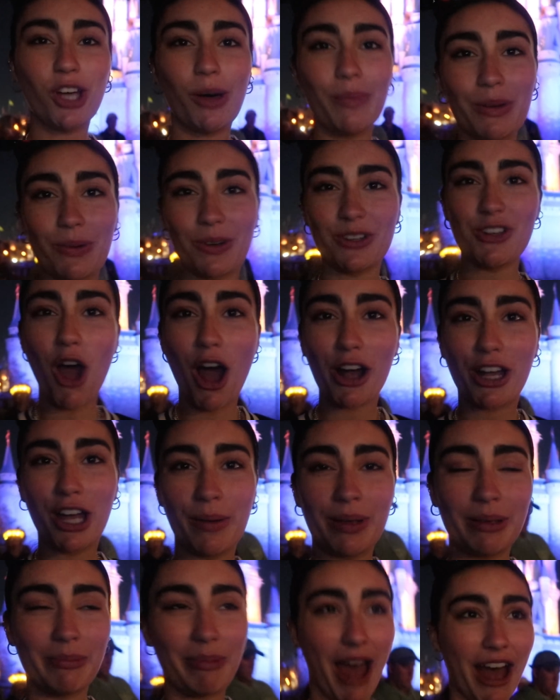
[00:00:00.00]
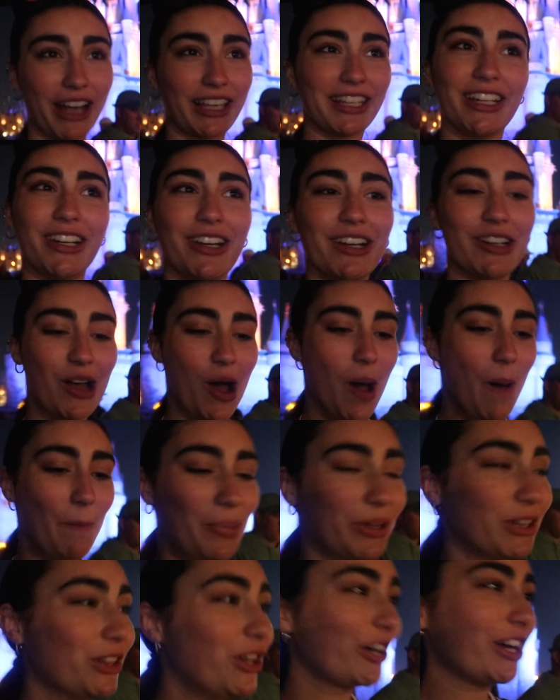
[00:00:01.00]
told me we're not coming back here,
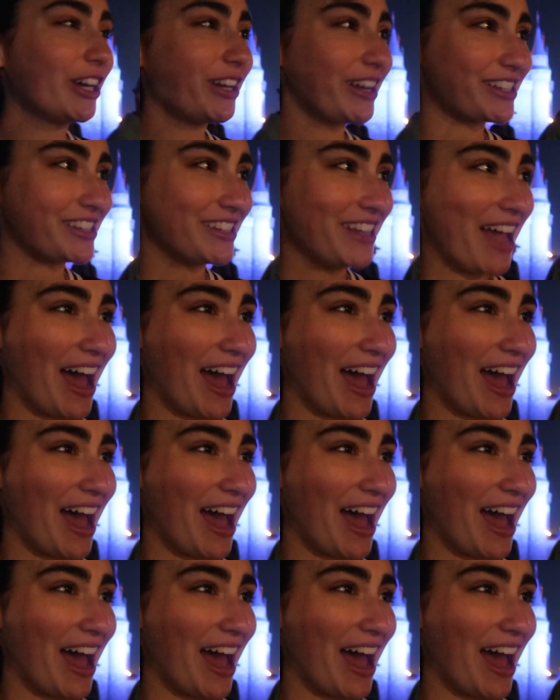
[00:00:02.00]
but look at us